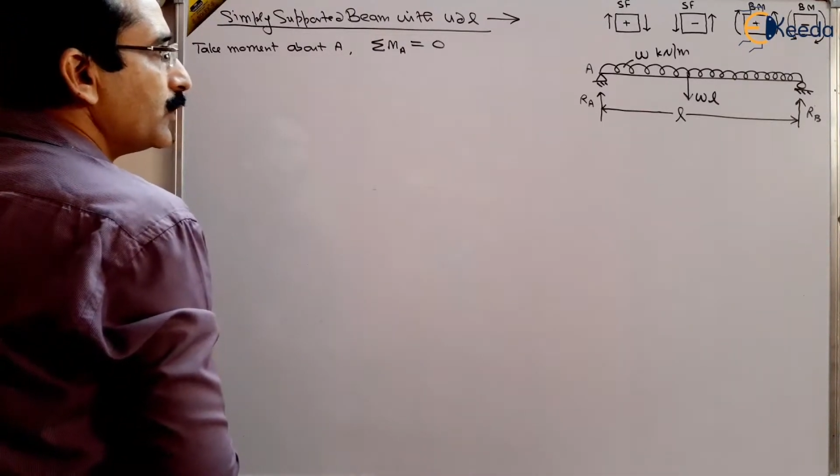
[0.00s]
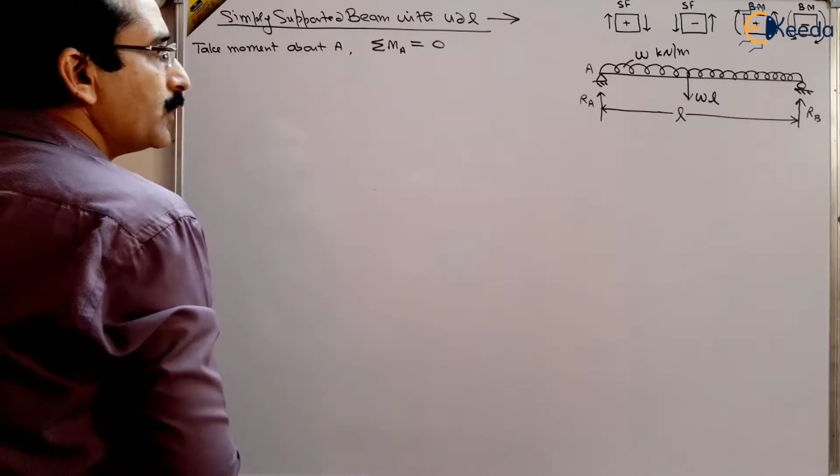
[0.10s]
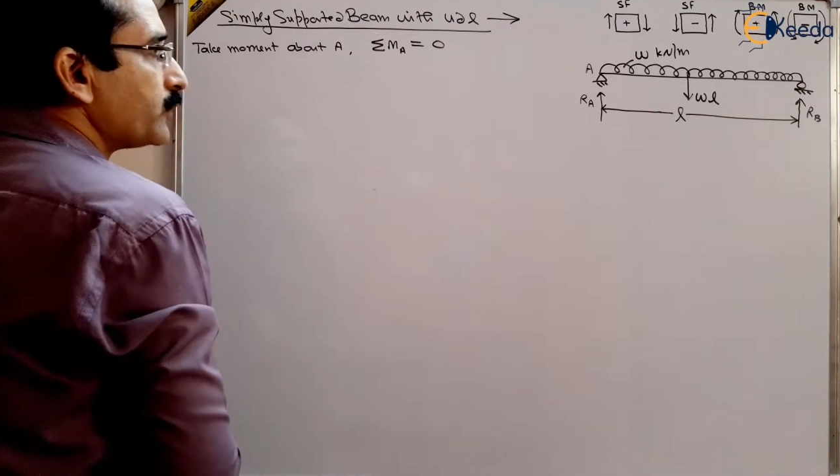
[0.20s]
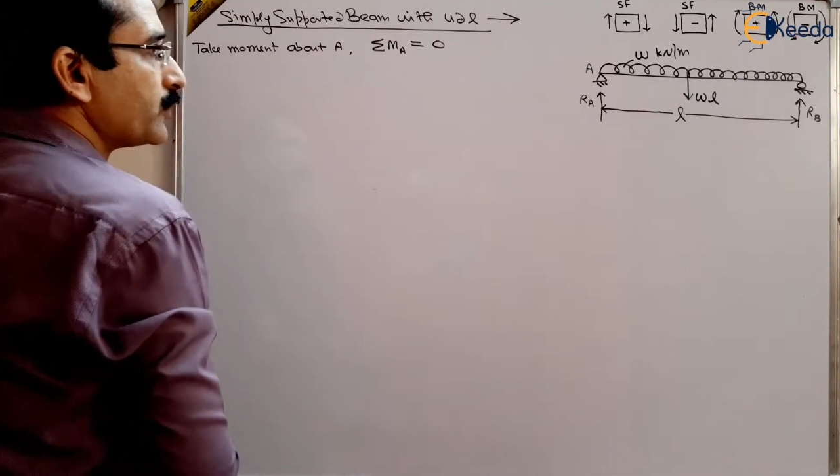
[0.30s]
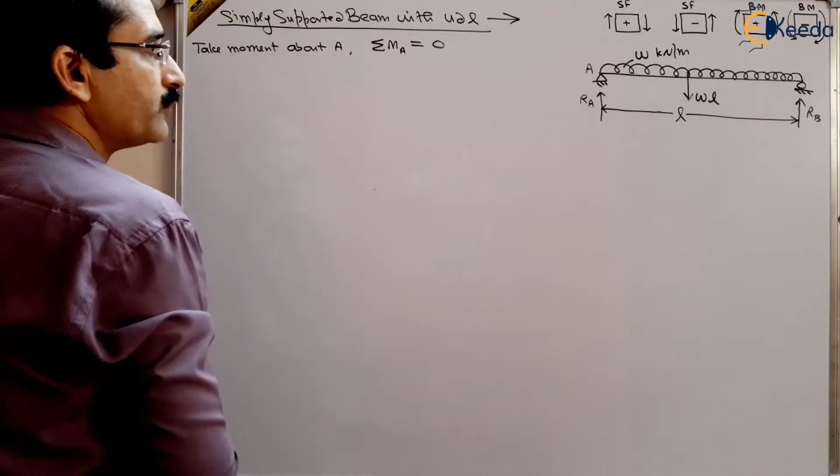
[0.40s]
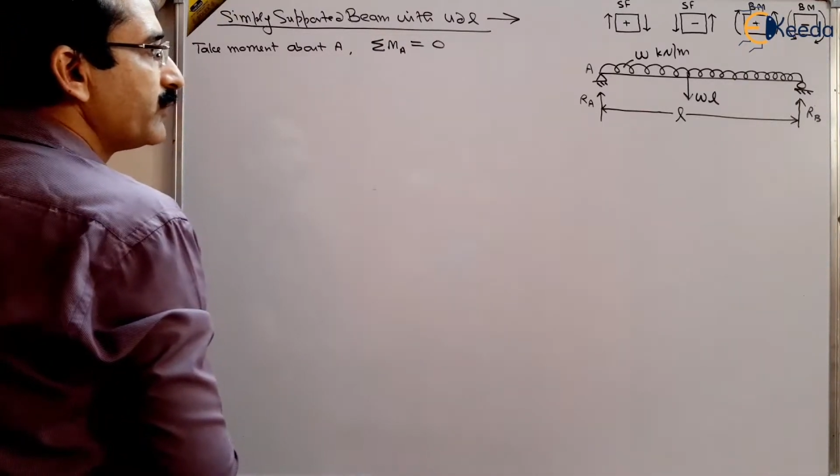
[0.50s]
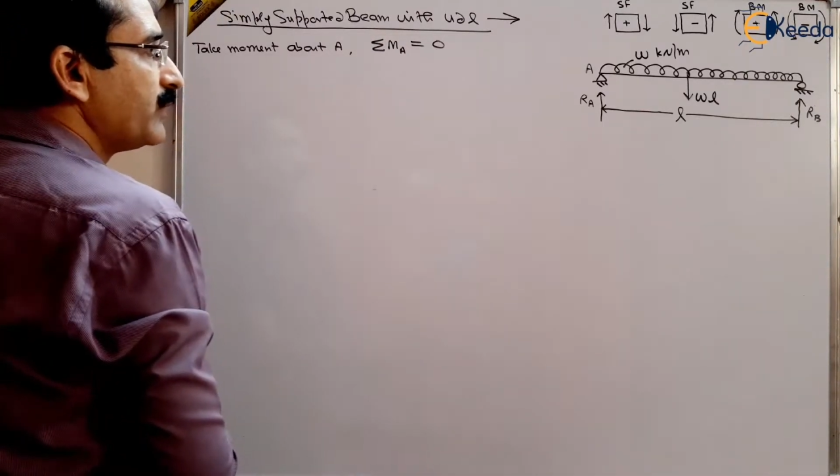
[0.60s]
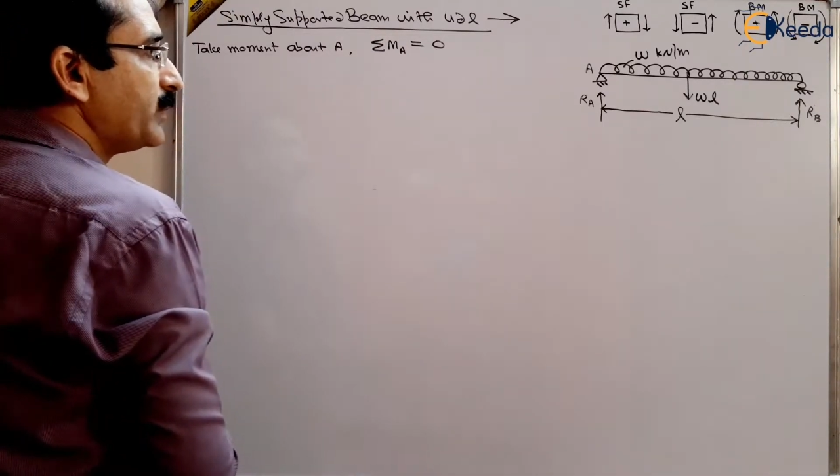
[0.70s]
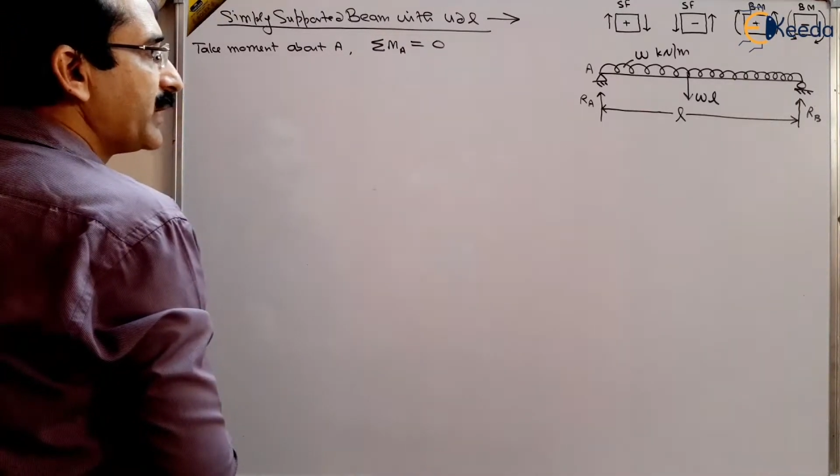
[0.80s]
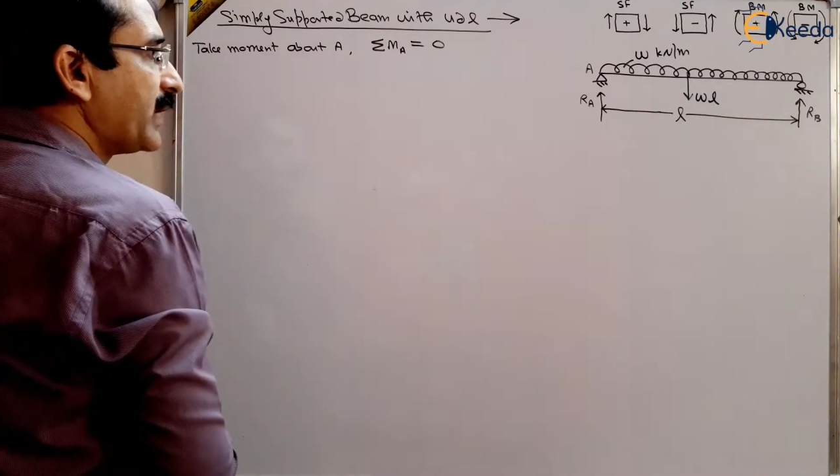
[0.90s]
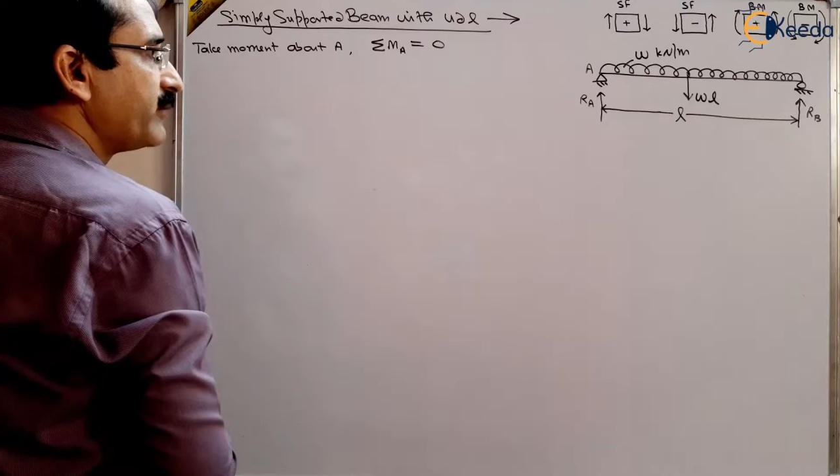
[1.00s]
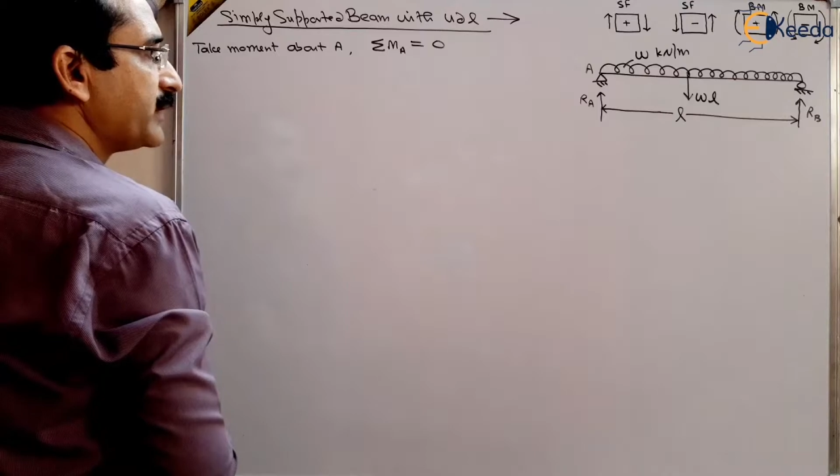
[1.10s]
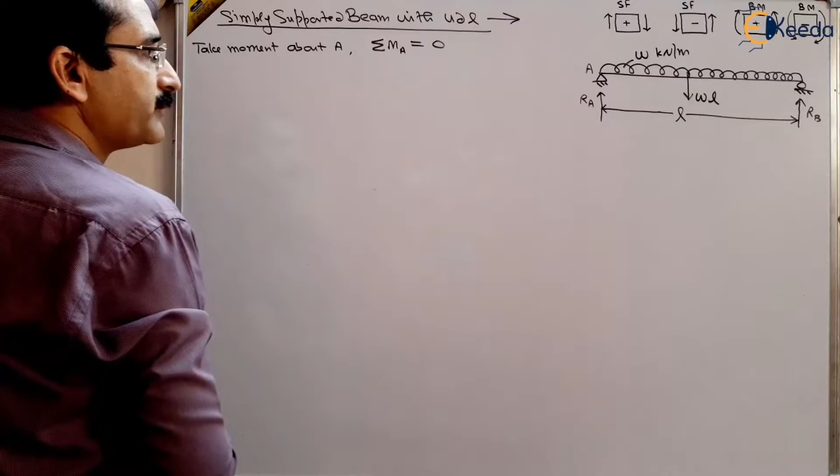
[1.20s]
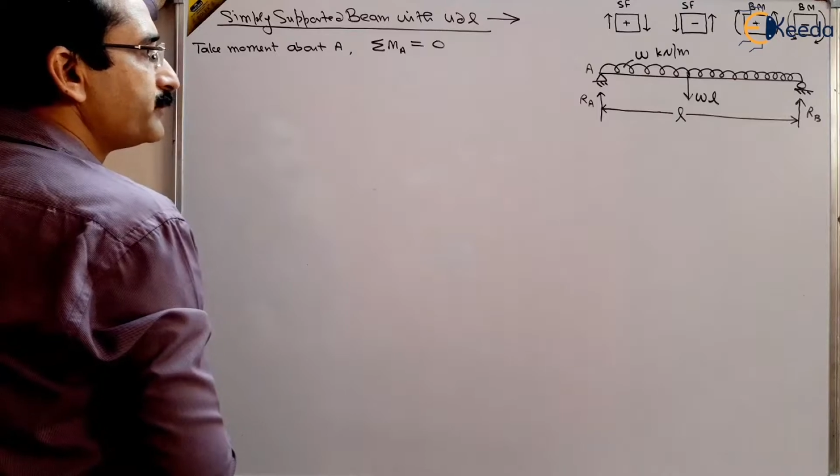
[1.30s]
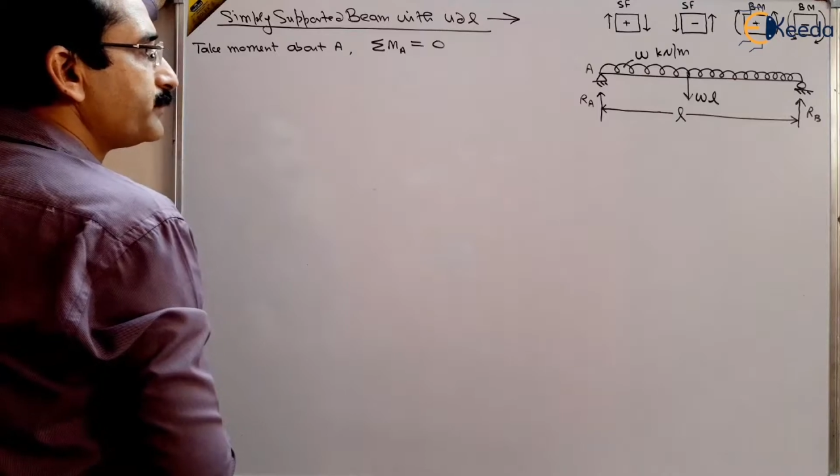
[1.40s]
So we will be
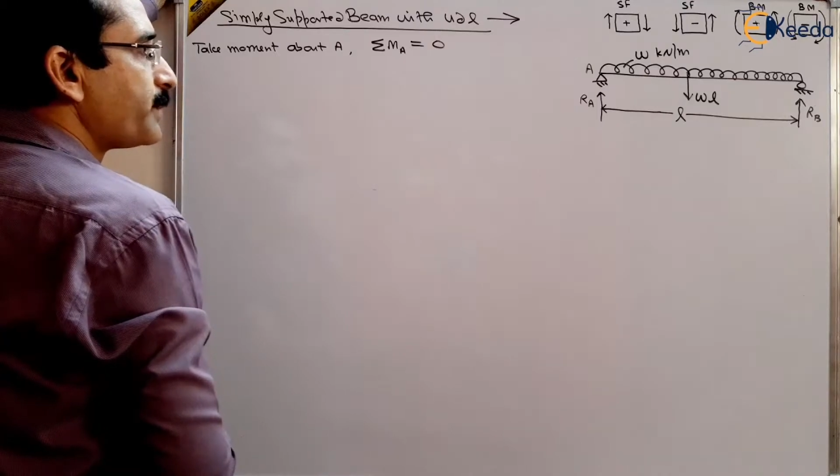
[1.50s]
having